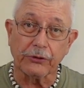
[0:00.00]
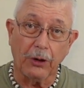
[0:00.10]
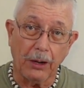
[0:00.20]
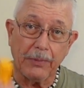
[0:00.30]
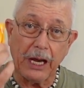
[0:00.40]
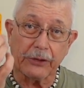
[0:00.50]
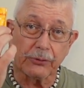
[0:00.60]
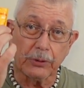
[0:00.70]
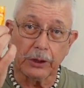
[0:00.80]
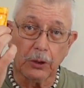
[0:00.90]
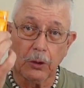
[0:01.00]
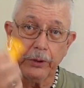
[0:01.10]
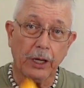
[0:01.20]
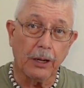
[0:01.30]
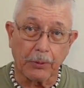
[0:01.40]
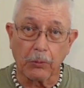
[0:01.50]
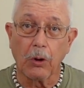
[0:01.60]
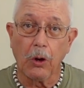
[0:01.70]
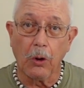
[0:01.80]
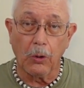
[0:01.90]
So I'm actually loading up a
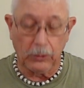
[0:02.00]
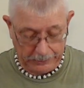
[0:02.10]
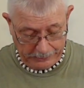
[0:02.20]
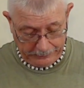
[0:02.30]
roll